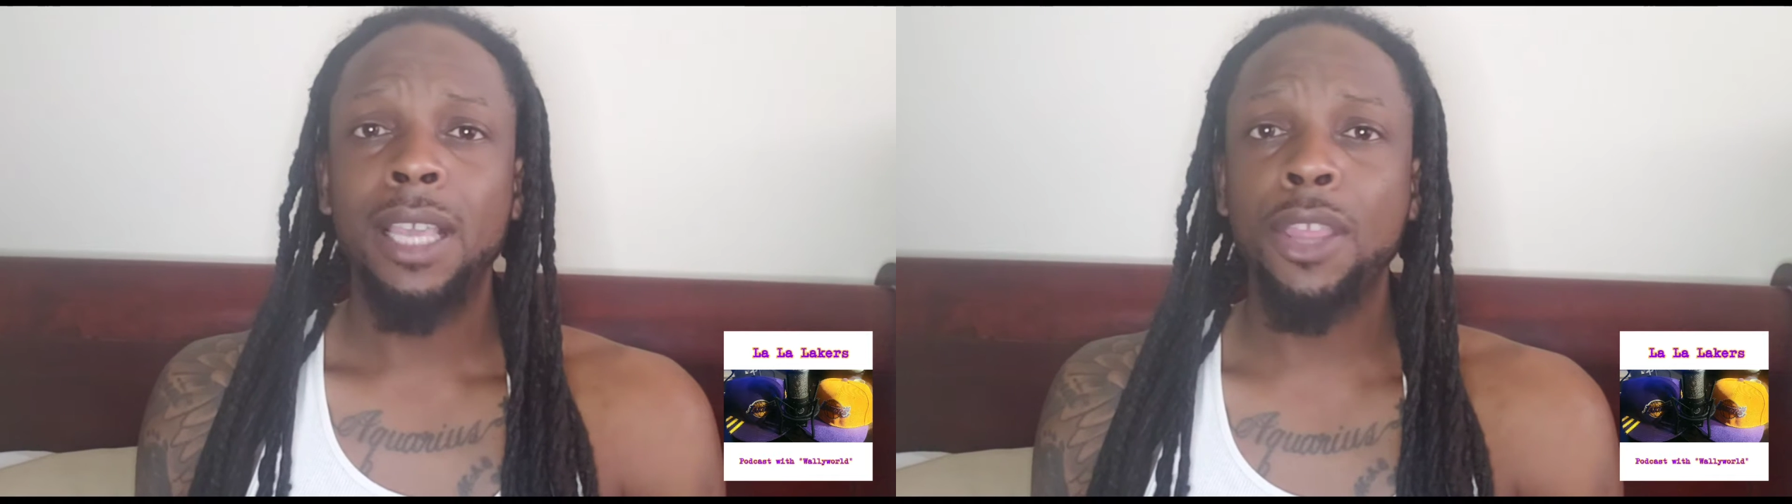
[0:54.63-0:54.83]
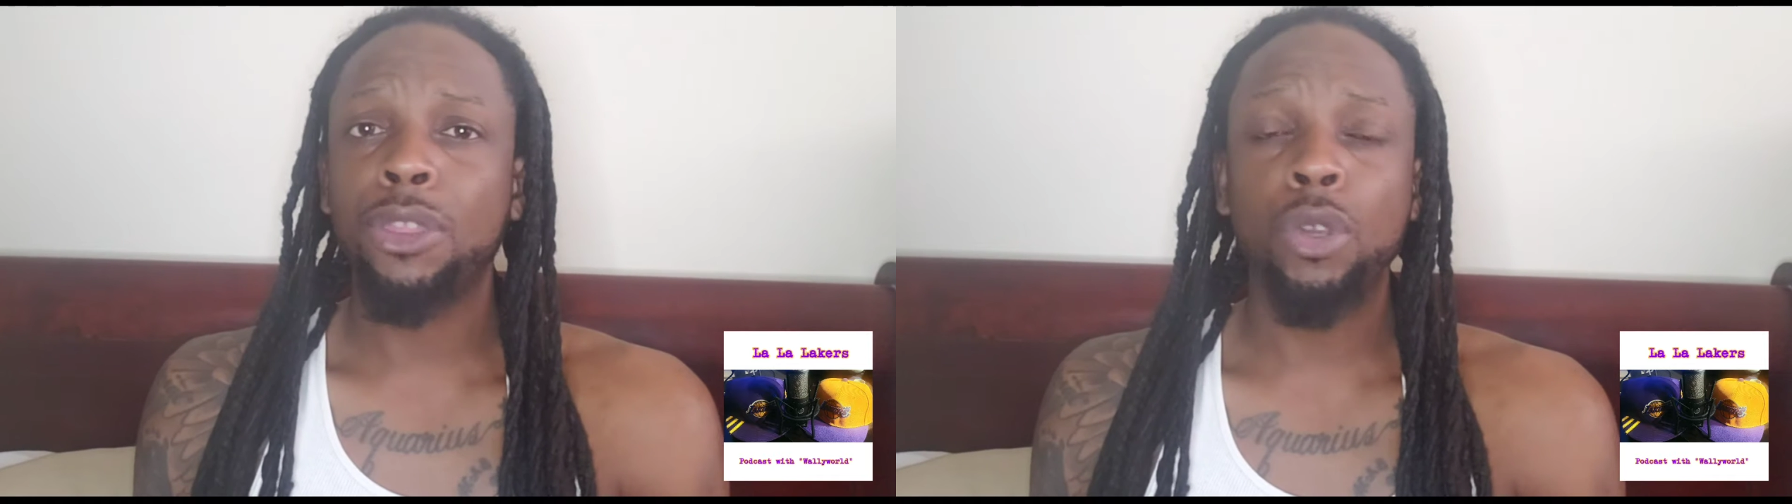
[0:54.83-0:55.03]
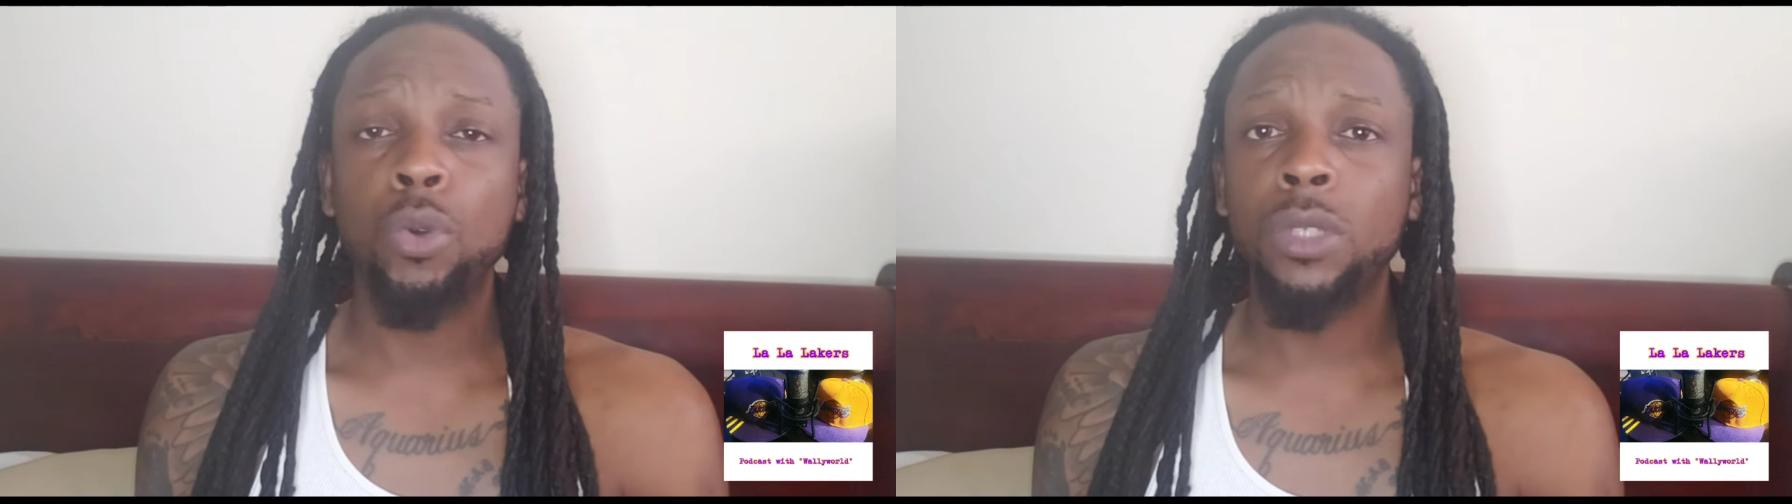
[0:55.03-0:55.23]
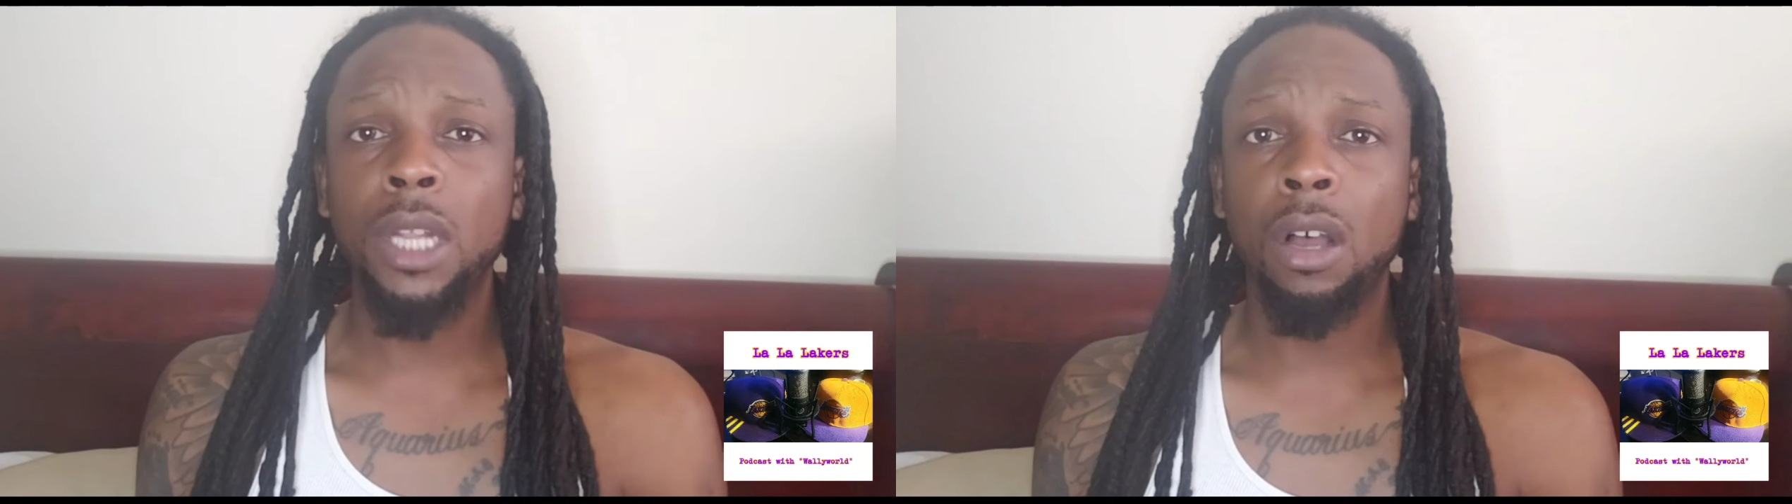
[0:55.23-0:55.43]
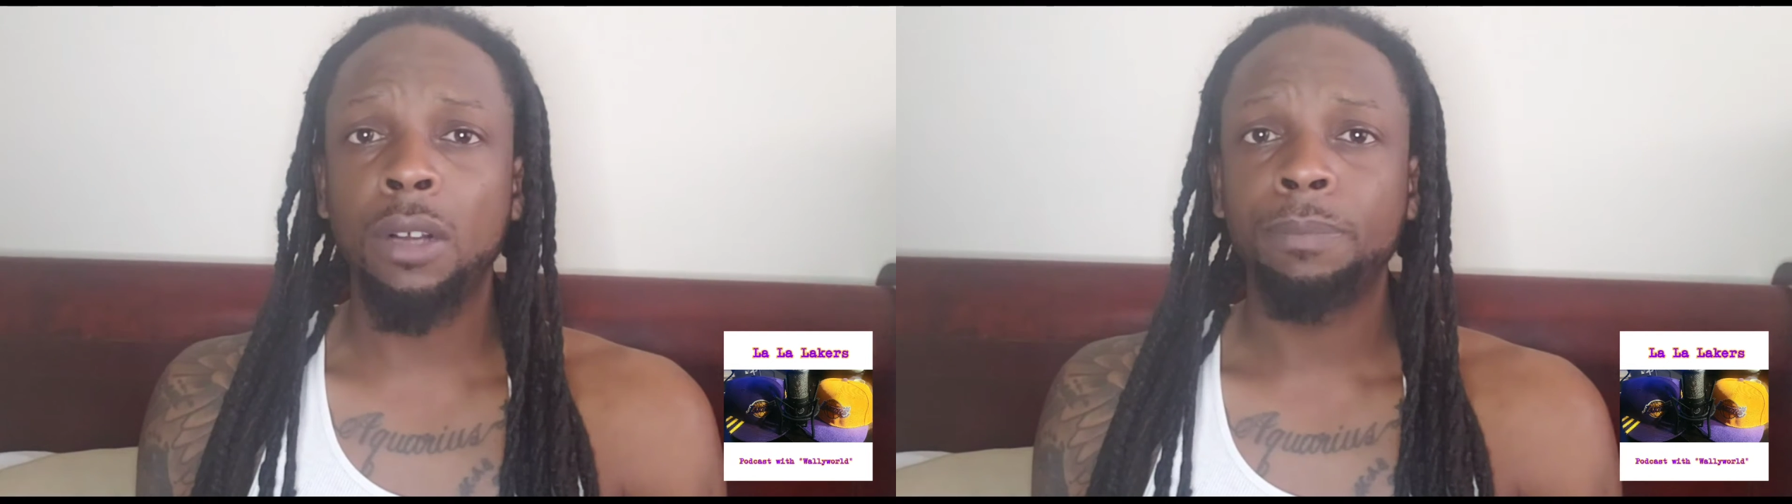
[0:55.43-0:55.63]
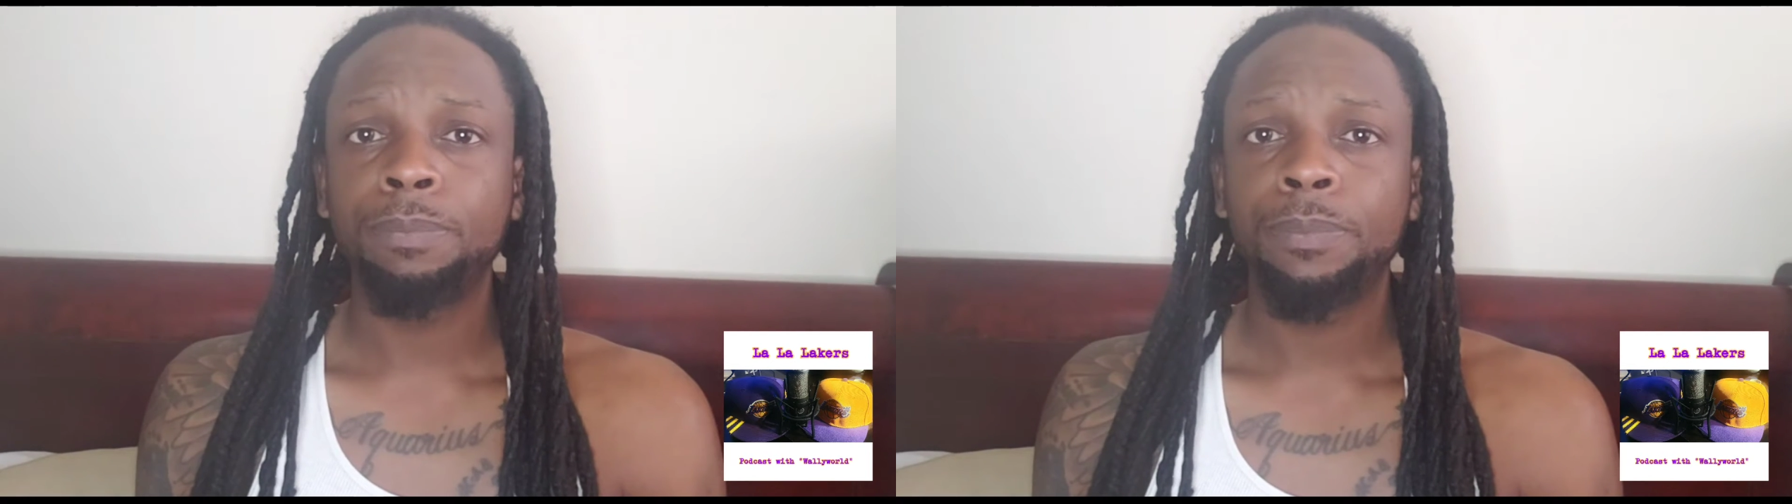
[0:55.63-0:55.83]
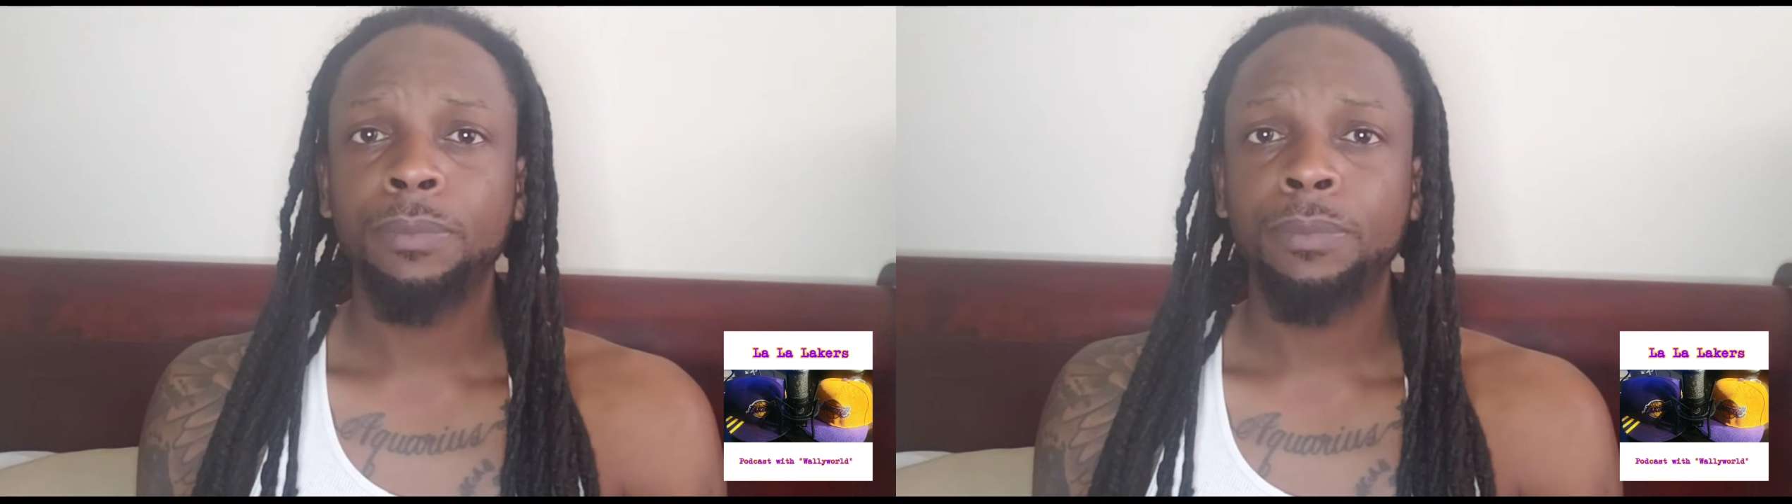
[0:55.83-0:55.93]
enthused at all.